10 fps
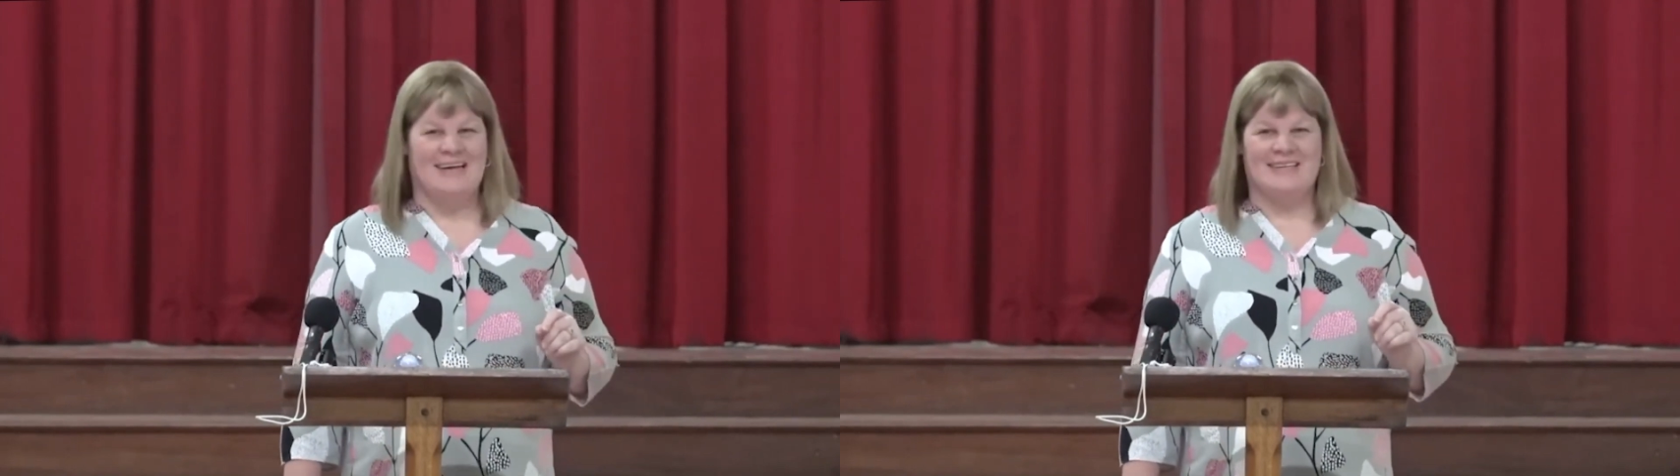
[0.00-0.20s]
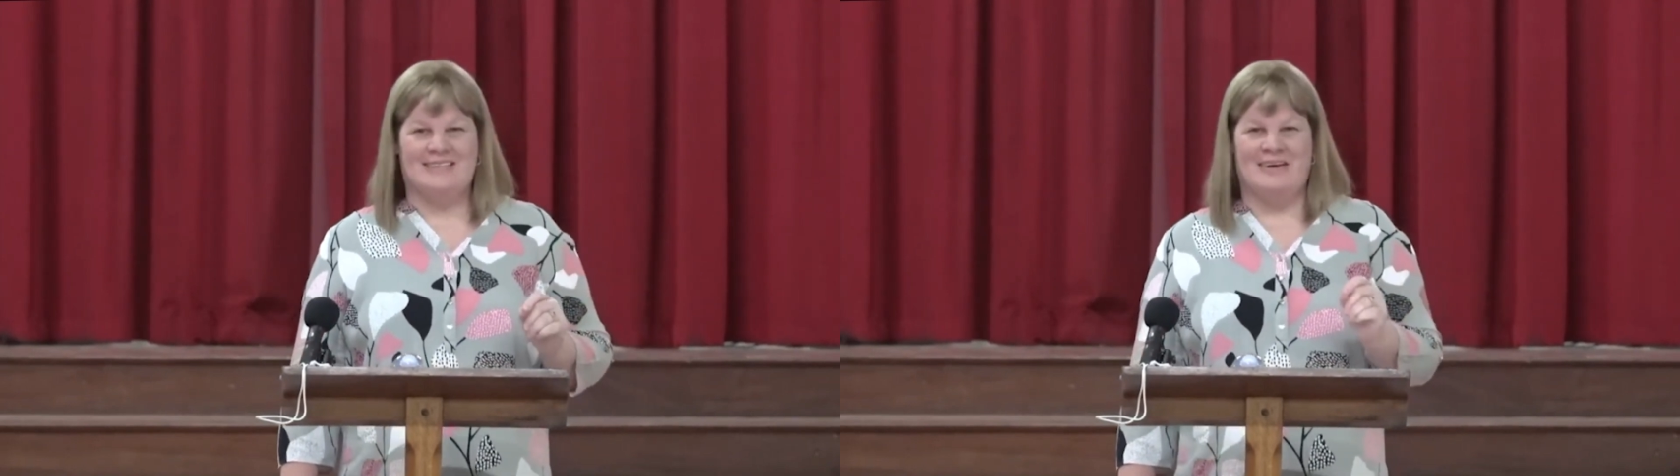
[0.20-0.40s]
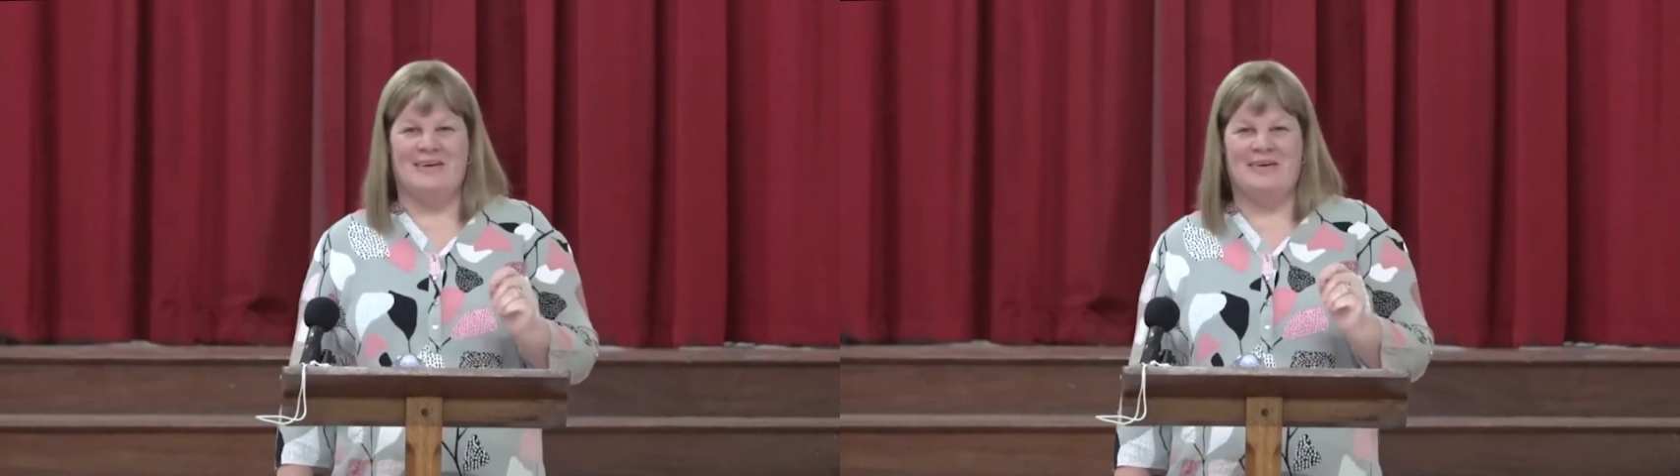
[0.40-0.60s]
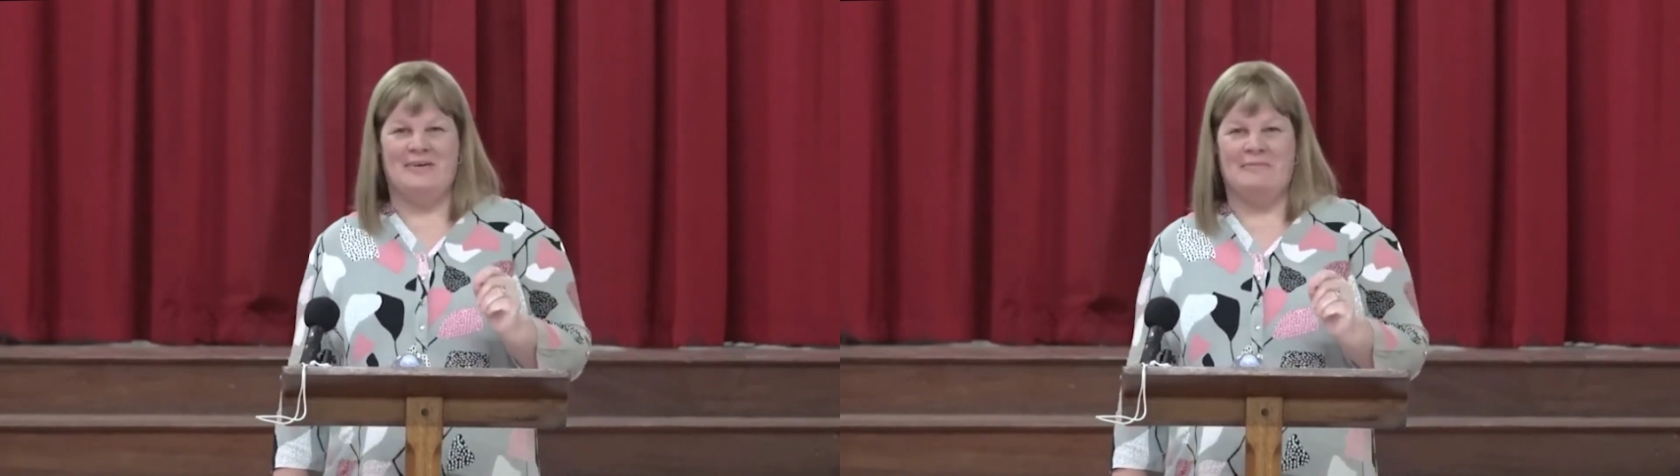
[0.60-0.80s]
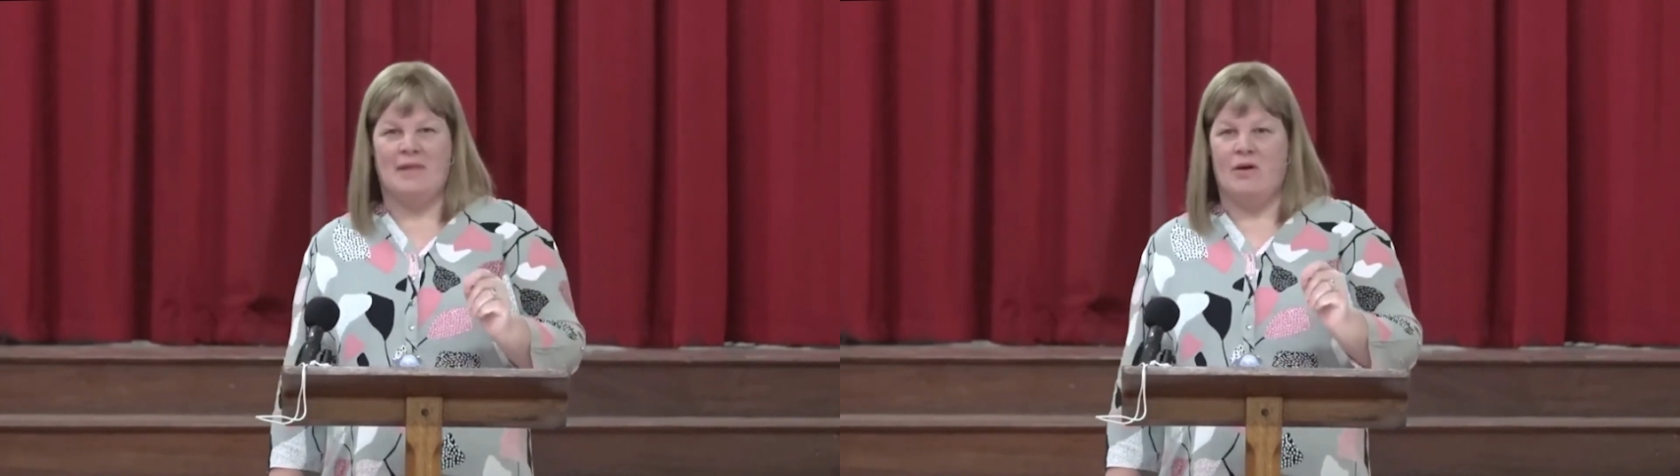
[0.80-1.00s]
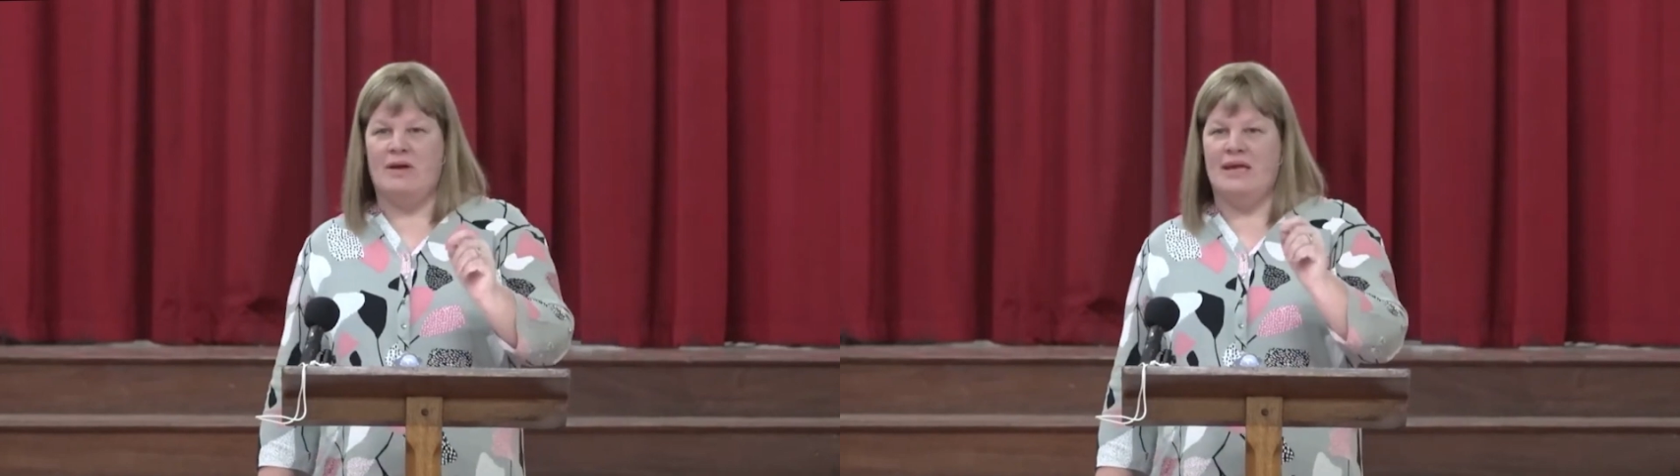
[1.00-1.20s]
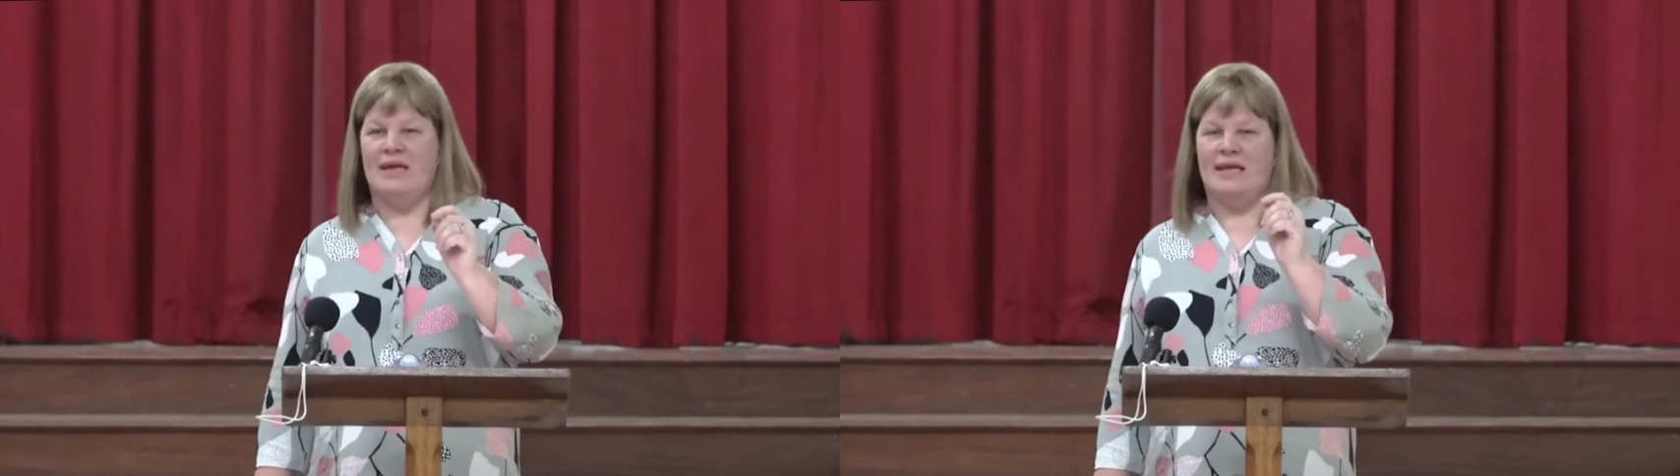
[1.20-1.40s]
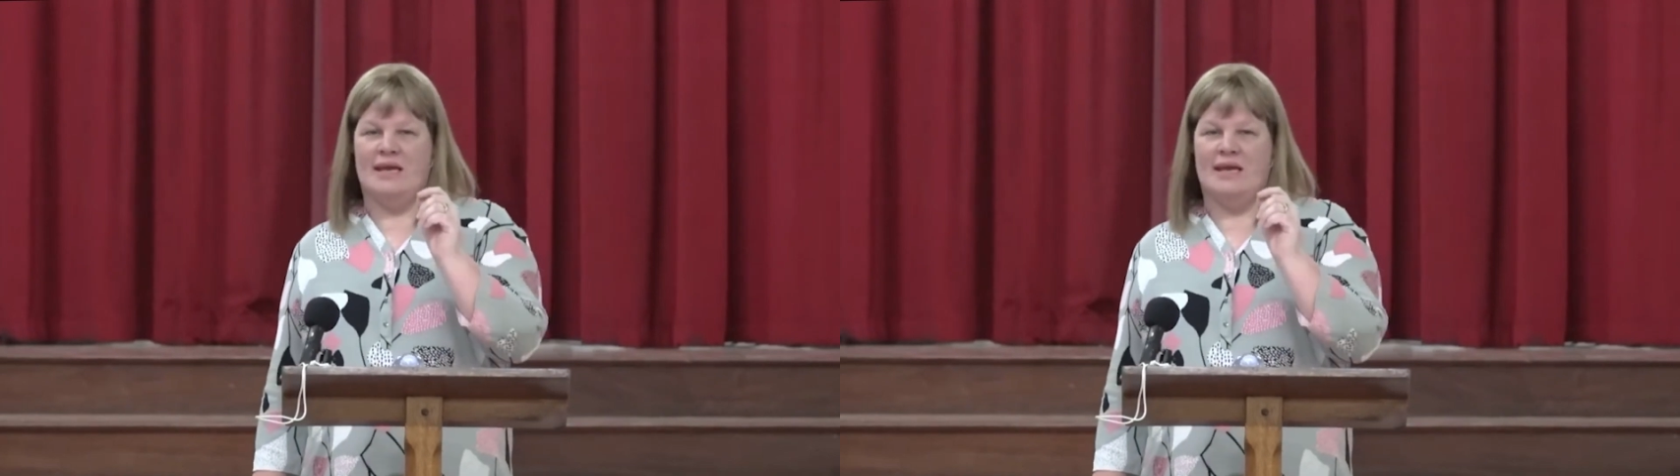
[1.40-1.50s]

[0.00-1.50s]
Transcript: So we